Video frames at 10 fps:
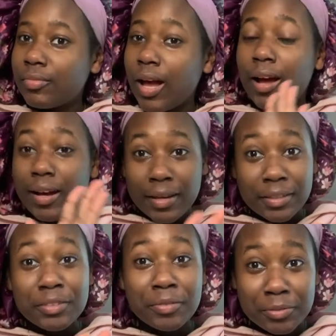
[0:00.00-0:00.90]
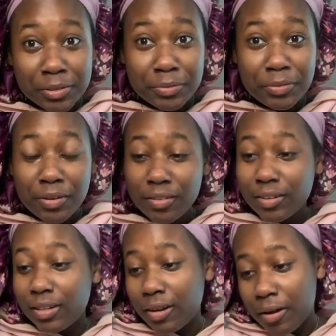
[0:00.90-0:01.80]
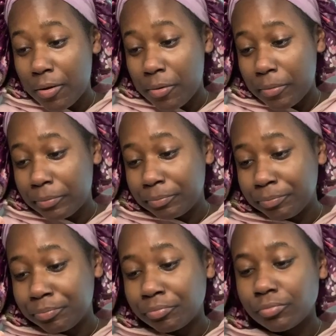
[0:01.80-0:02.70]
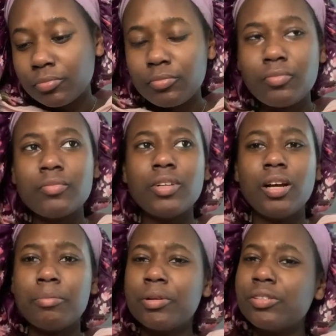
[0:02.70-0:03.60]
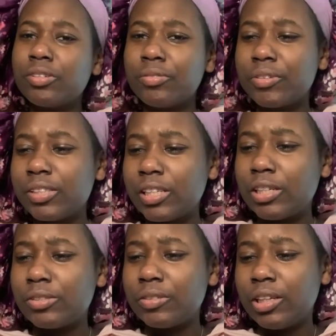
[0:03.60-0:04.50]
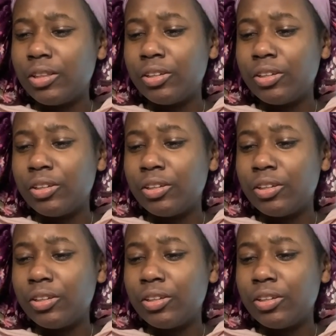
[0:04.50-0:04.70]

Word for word: i got this from sephora um I'm pretty sure retails for like